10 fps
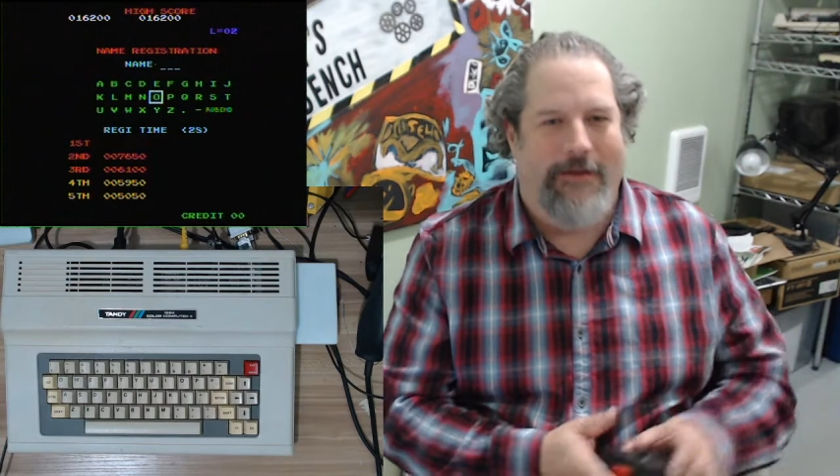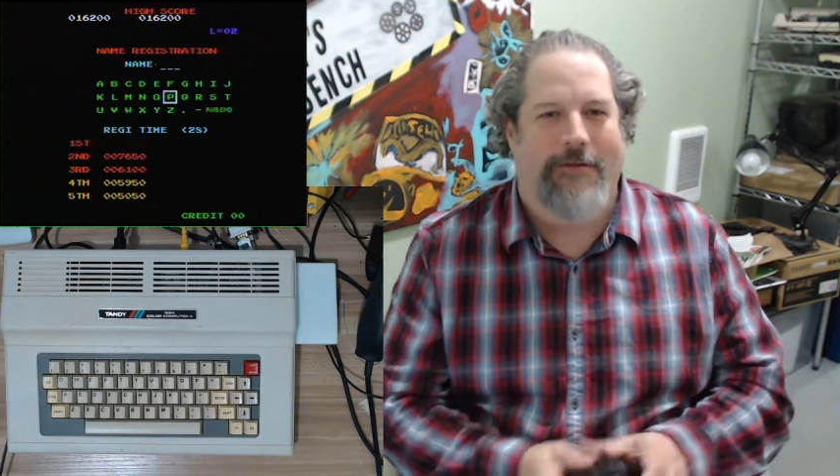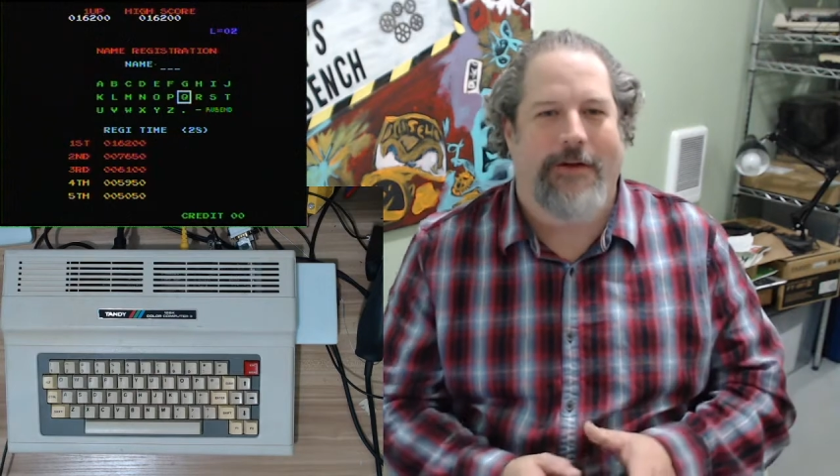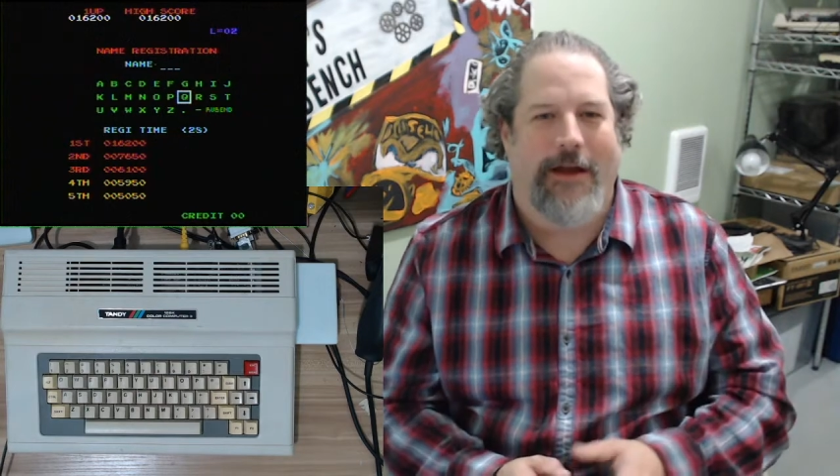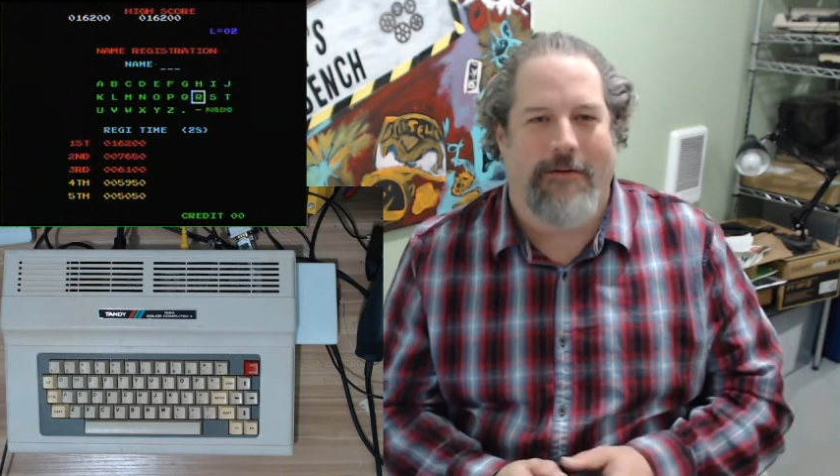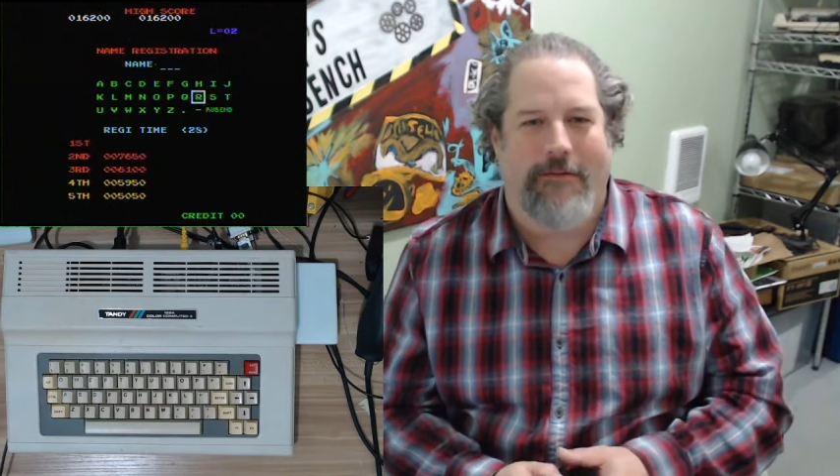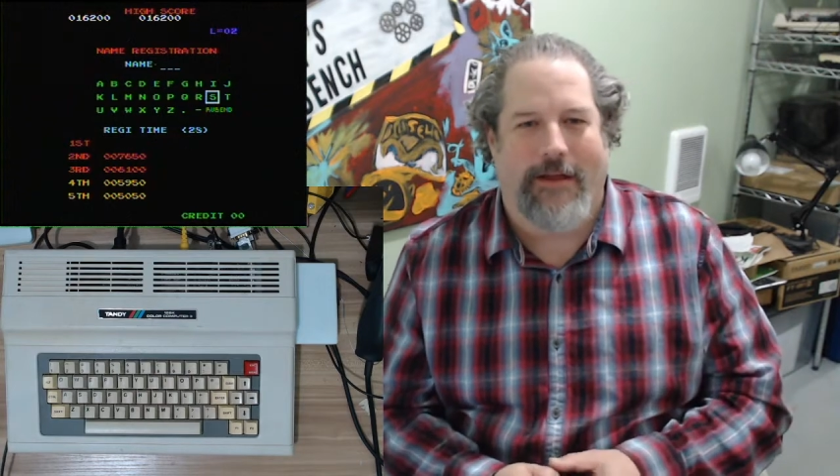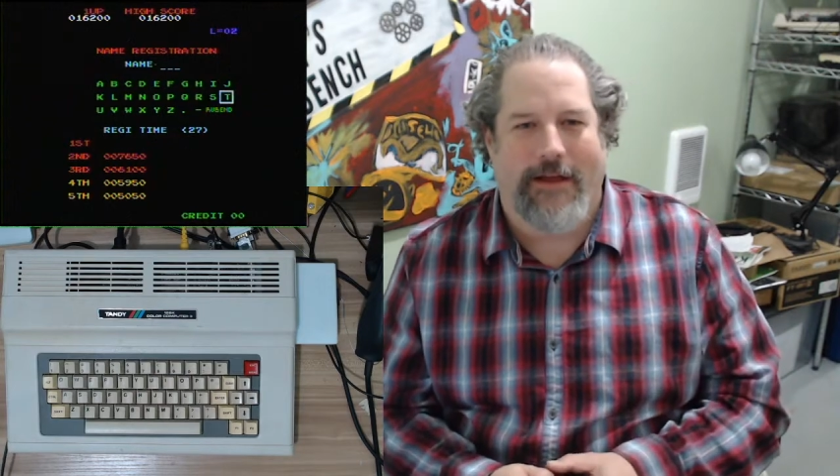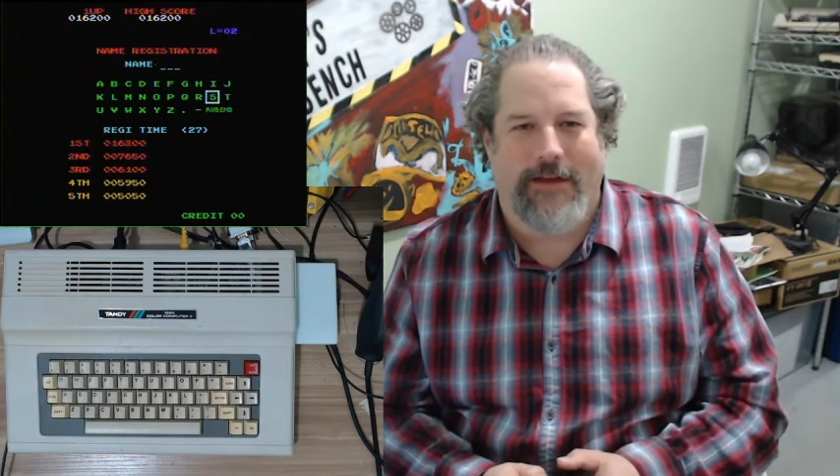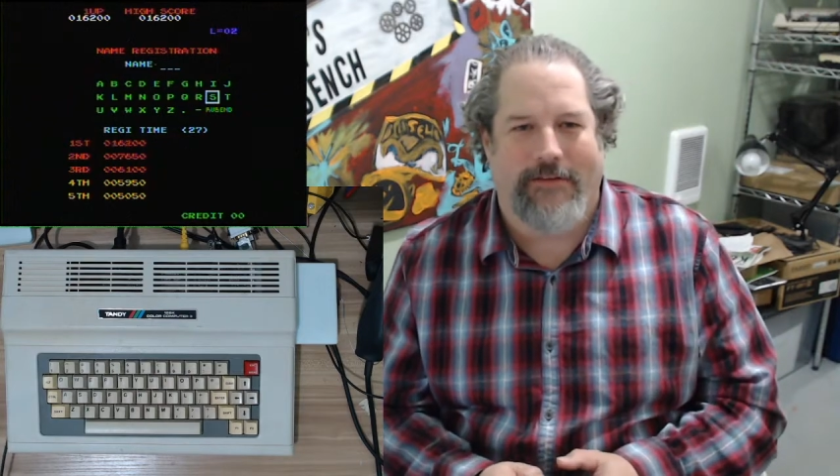okay. Well,
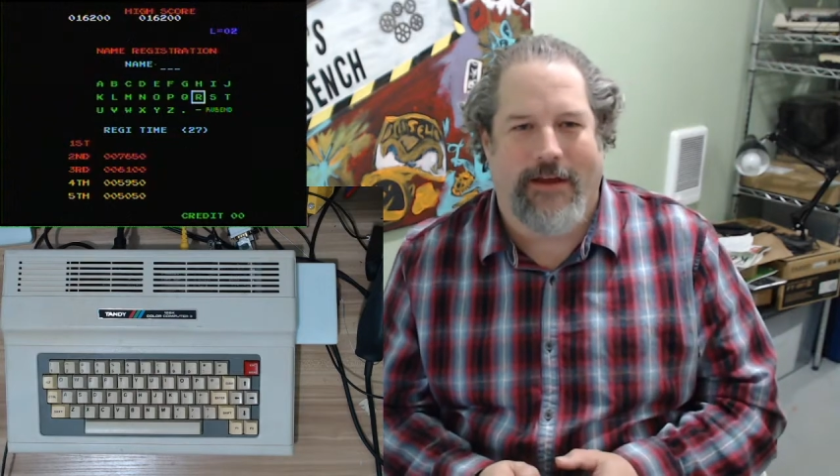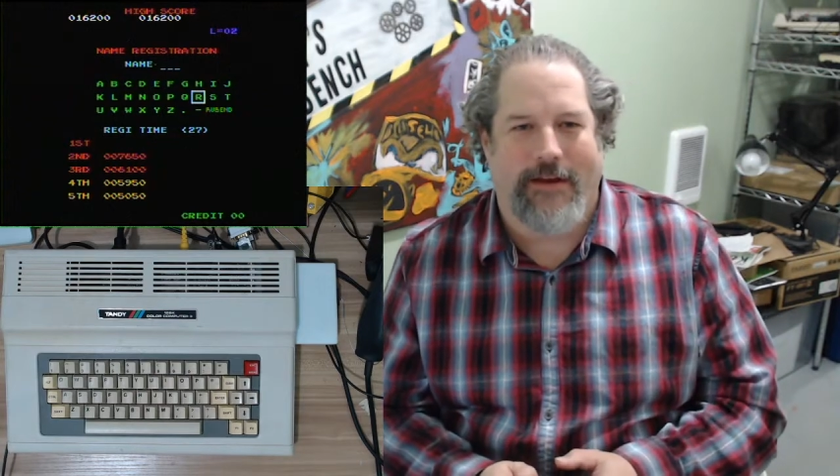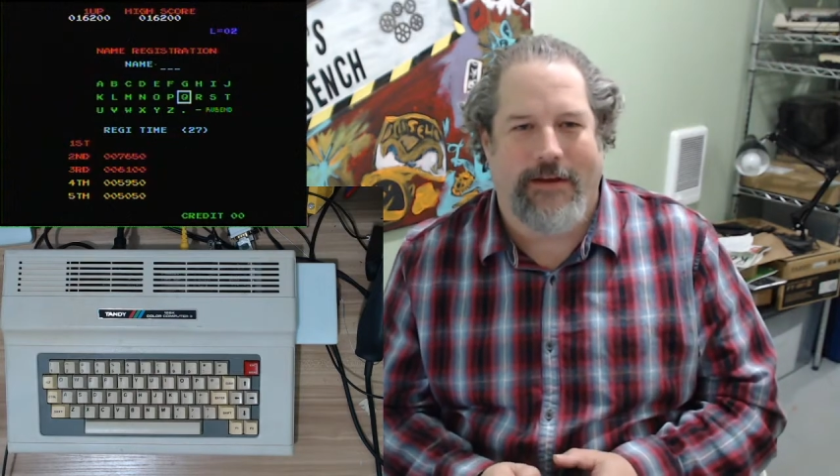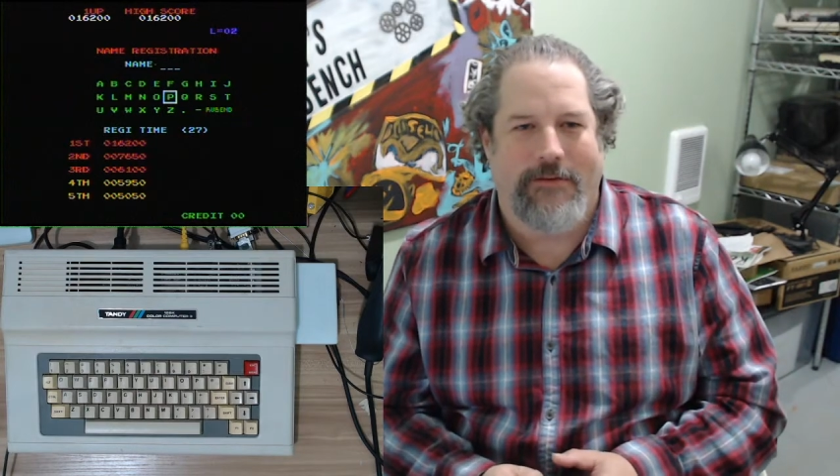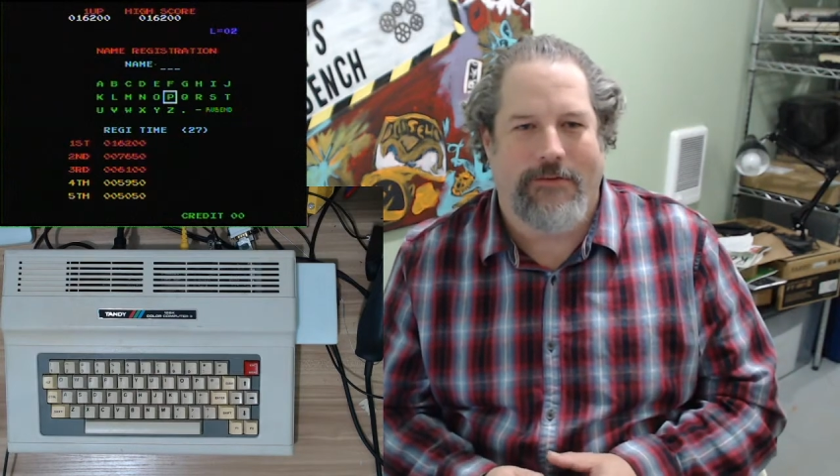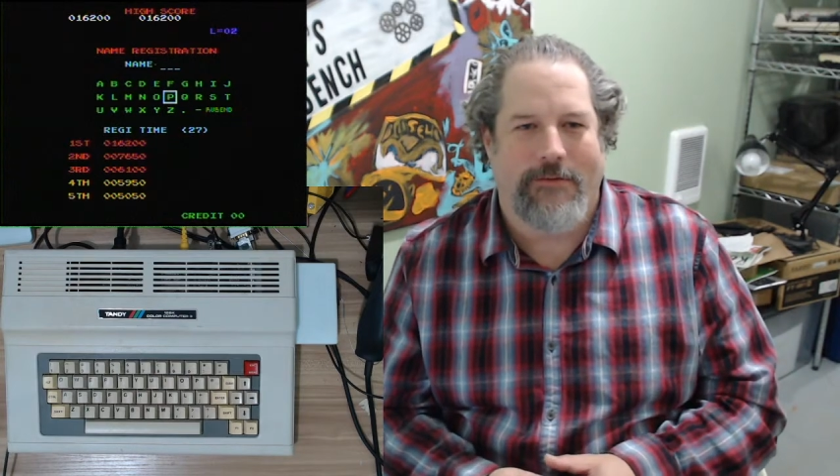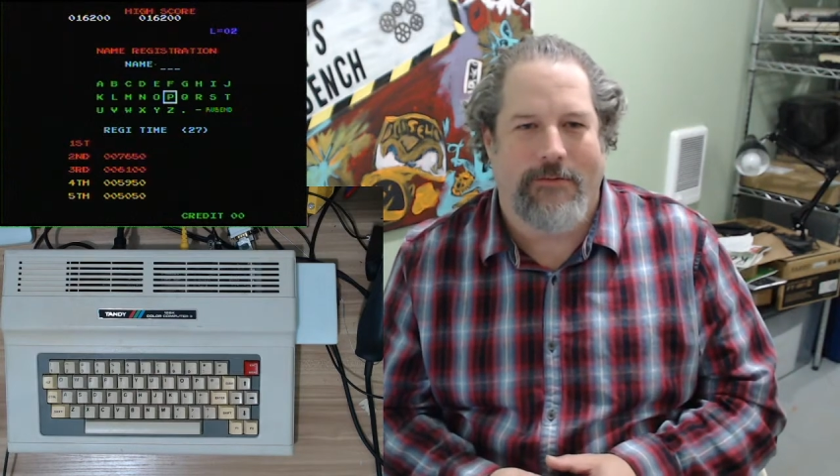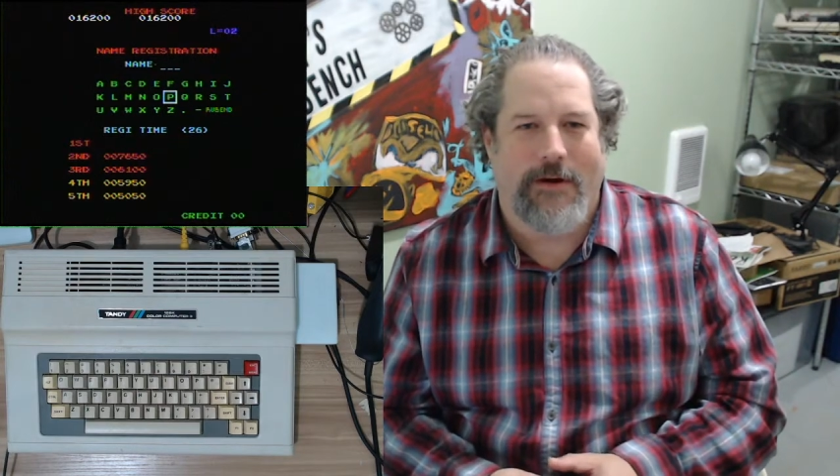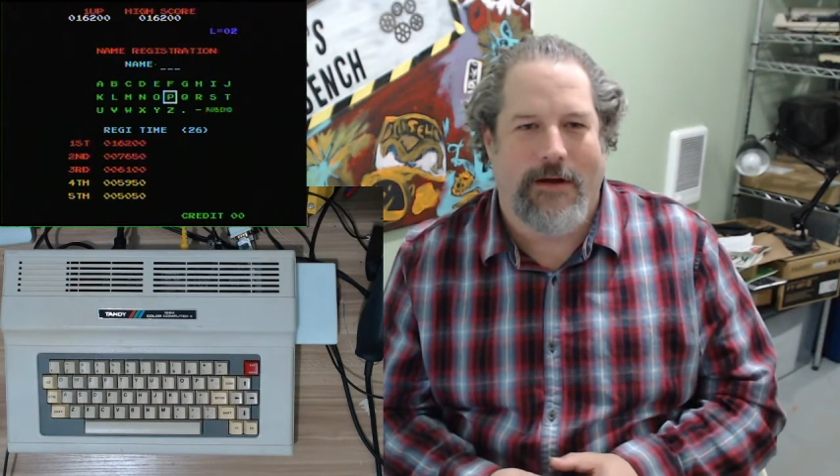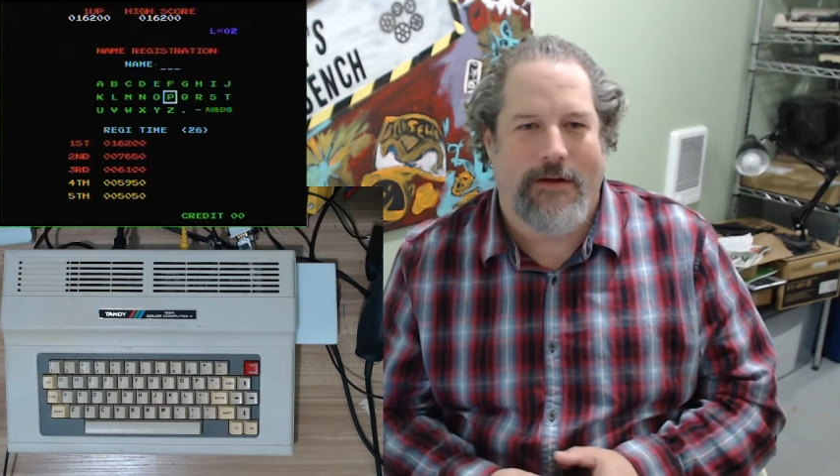I guess I need
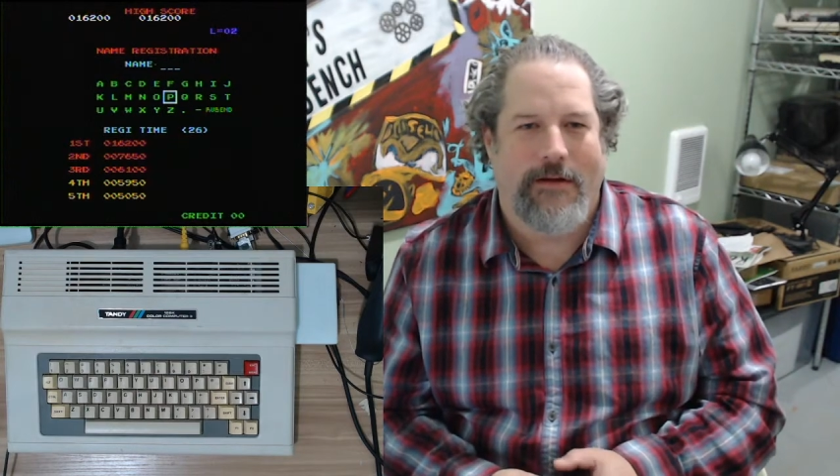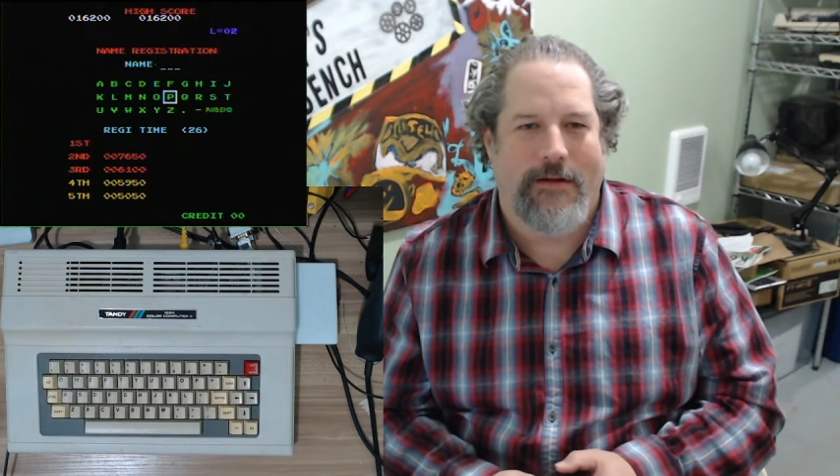to